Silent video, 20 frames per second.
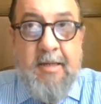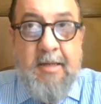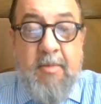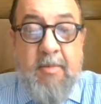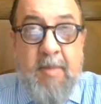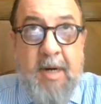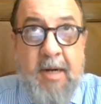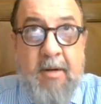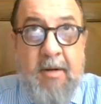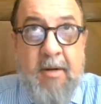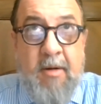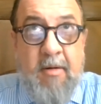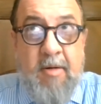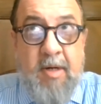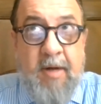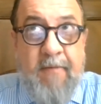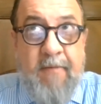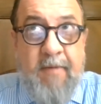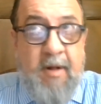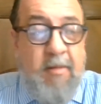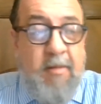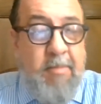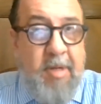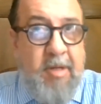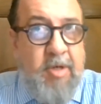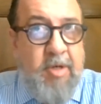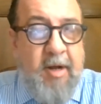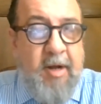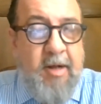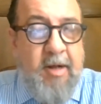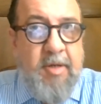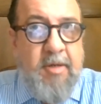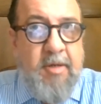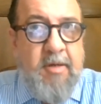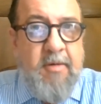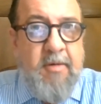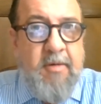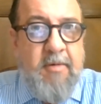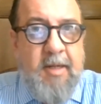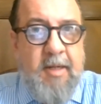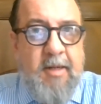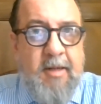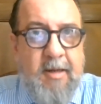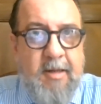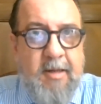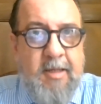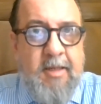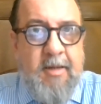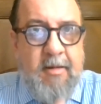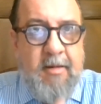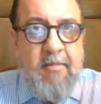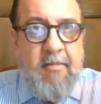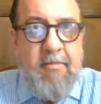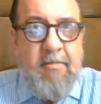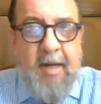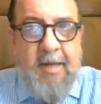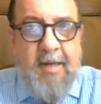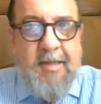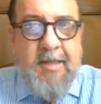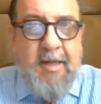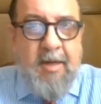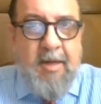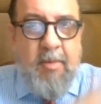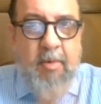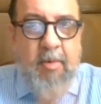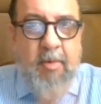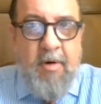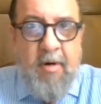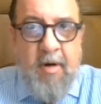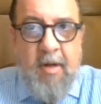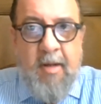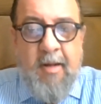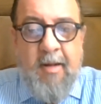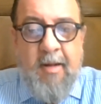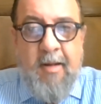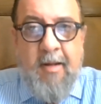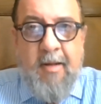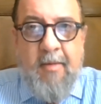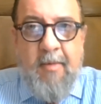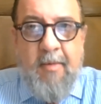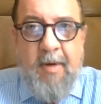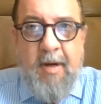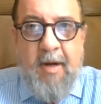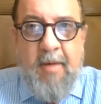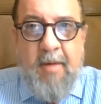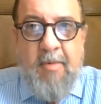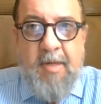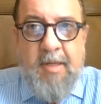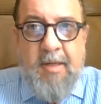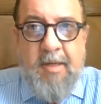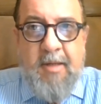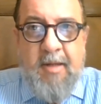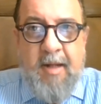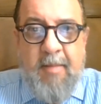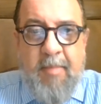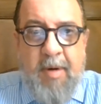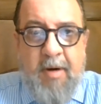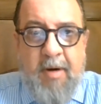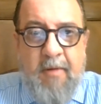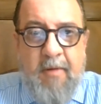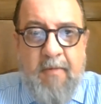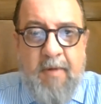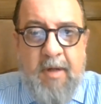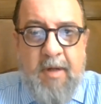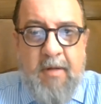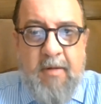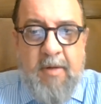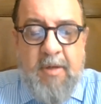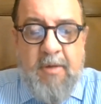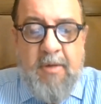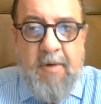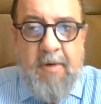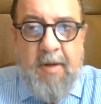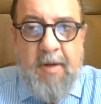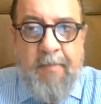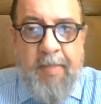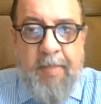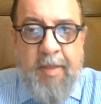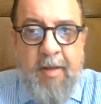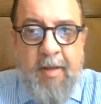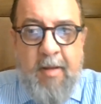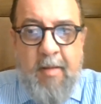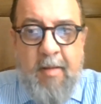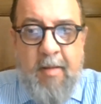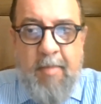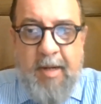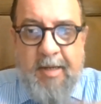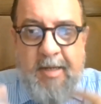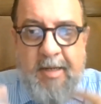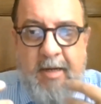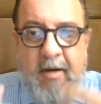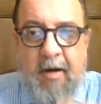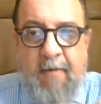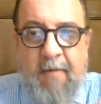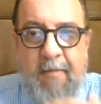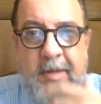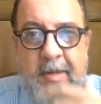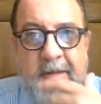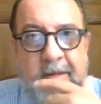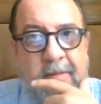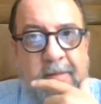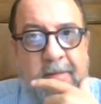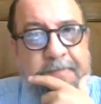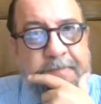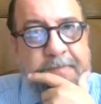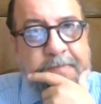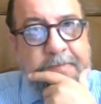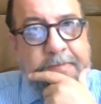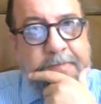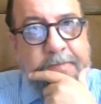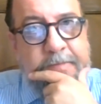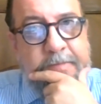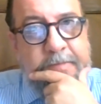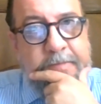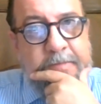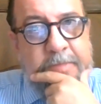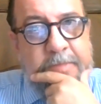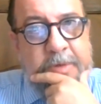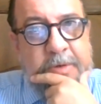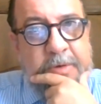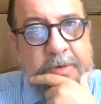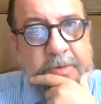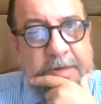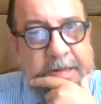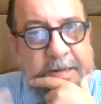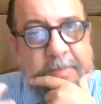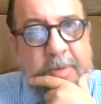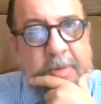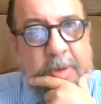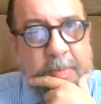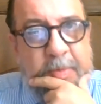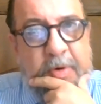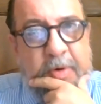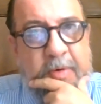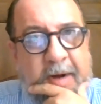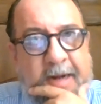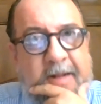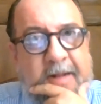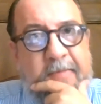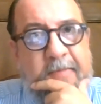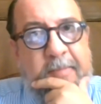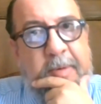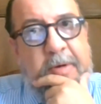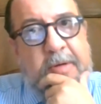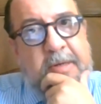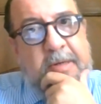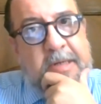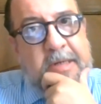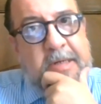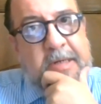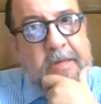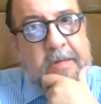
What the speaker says: to my knowledge, have not been changed. So I think they're still as they were when I was in that part of the industry. But as a government, you need a more proactive policy